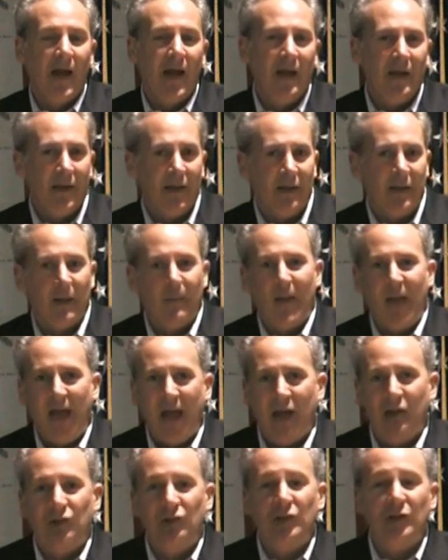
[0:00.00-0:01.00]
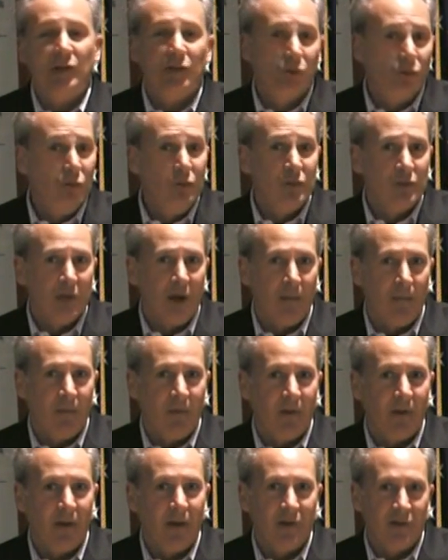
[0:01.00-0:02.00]
and get them to actually do
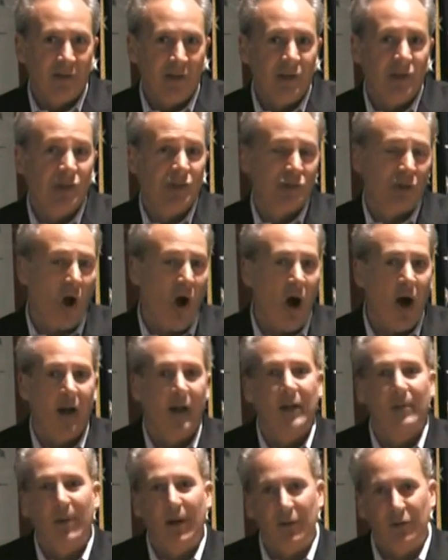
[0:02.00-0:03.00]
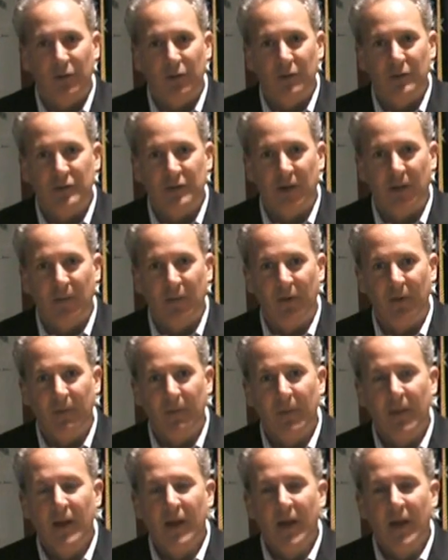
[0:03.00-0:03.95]
something instead of just talking about doing something,